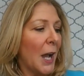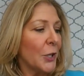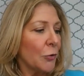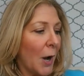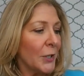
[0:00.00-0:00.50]

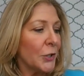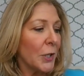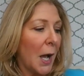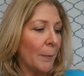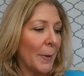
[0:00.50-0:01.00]
I tried to
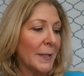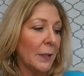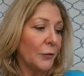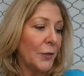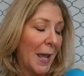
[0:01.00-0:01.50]
calm
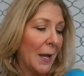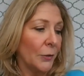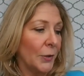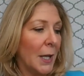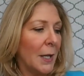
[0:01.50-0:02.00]
myself
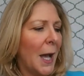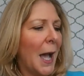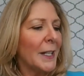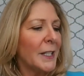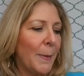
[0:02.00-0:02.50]
down.
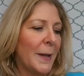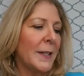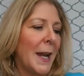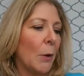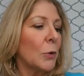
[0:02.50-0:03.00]
I'd
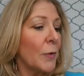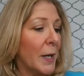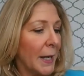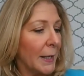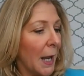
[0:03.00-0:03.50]
spend an hour
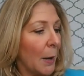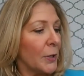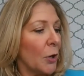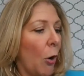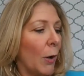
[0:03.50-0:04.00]
reading and
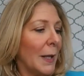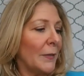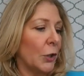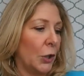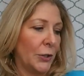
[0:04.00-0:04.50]
we'd all
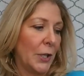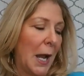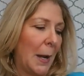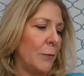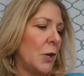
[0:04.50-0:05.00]
have a good
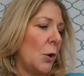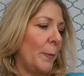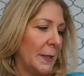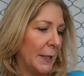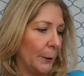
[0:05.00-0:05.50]
time, no
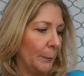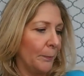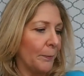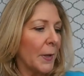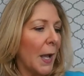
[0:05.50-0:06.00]
deal.
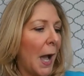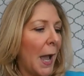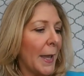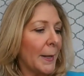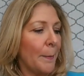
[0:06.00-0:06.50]

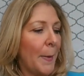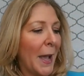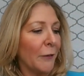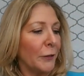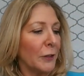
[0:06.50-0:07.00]
I had a
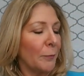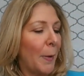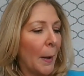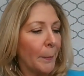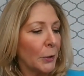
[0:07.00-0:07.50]
bag full of
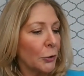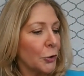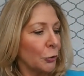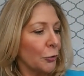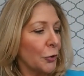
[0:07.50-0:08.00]
popular
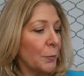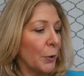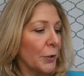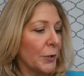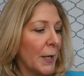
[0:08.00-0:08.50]
children's
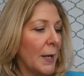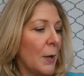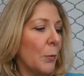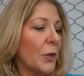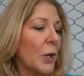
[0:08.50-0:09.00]
books
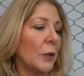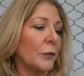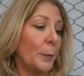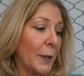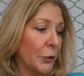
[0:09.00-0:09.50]
with
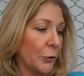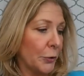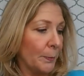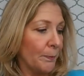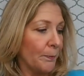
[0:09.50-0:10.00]
colorful
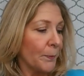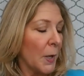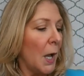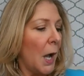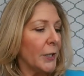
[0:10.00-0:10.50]
pictures.
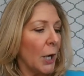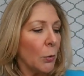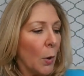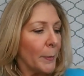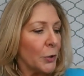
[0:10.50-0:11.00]
A
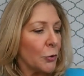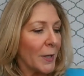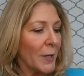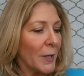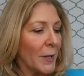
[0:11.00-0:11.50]
young woman
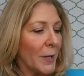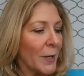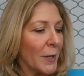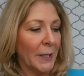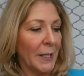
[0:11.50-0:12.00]
dressed
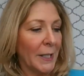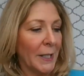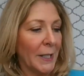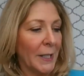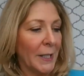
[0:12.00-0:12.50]
casually in
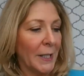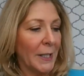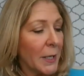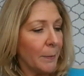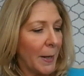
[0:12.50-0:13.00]
jeans
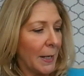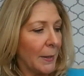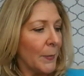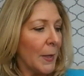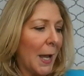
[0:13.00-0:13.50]
greeted me.
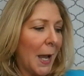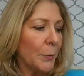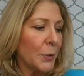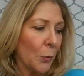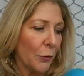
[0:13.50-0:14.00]
I
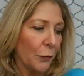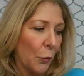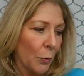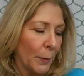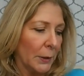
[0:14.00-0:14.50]
was more
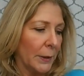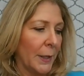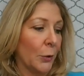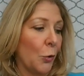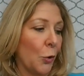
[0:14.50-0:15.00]
formal
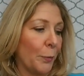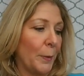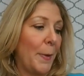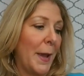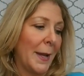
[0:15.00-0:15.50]
in a
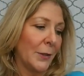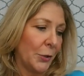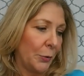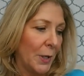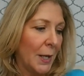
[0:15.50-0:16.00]
corporate
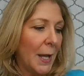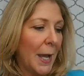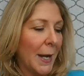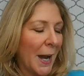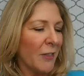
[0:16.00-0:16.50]
pantsuit,
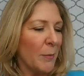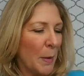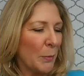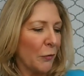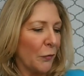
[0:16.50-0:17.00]
and I
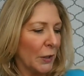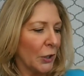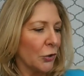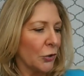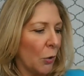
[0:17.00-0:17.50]
remember
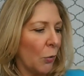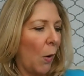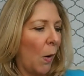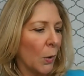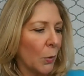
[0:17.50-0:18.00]
feeling so
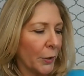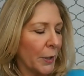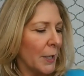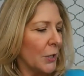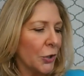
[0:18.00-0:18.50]

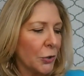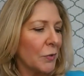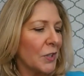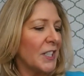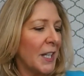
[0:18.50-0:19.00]
awkward, just
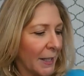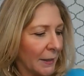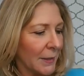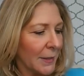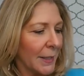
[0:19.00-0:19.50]

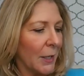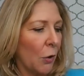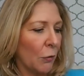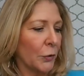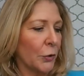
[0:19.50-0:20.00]
ridiculously
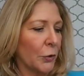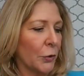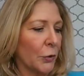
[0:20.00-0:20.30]
overdressed,